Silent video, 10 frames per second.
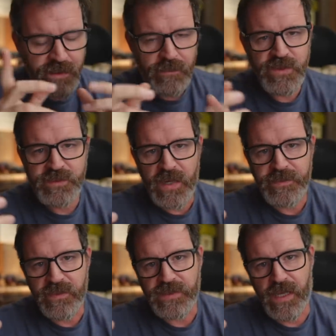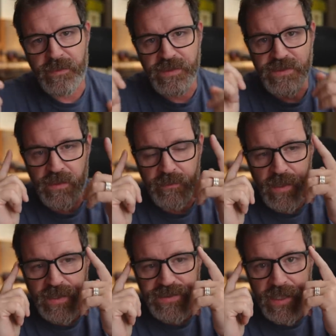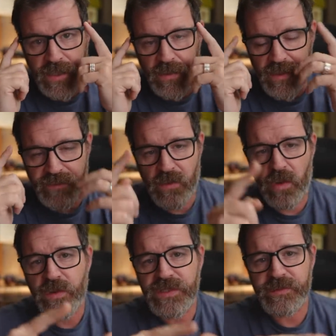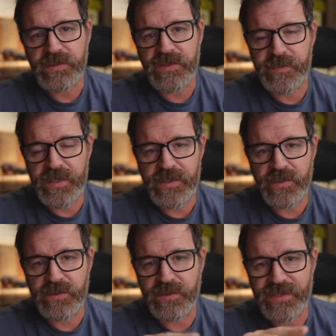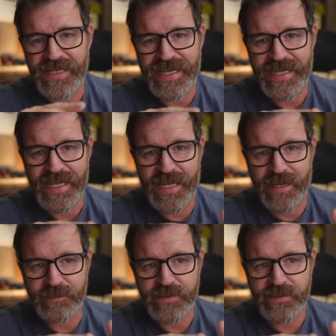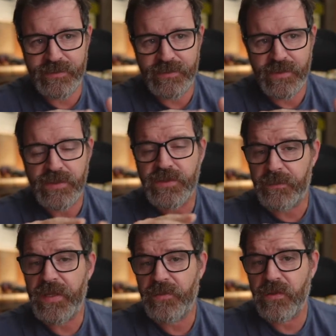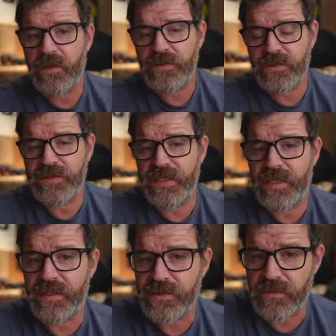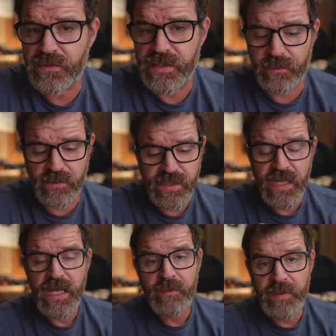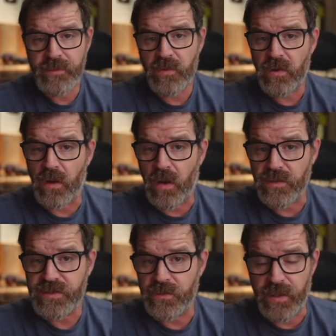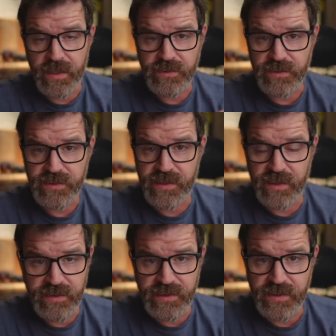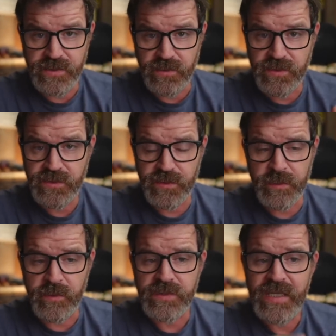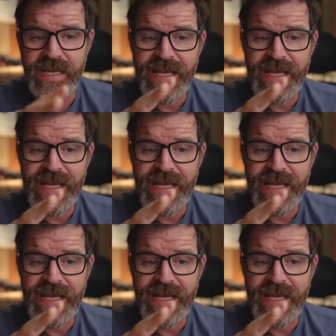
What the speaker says: Most popular topics on my channel have always been speakers and amps. People are interested in turntables. People are also interested in digital streamers.